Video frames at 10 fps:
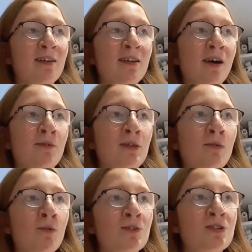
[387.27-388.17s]
They
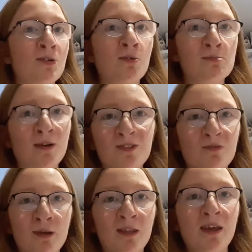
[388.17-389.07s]
want to do what's best for
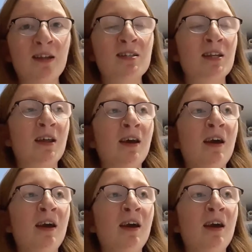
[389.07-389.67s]
me in the end, and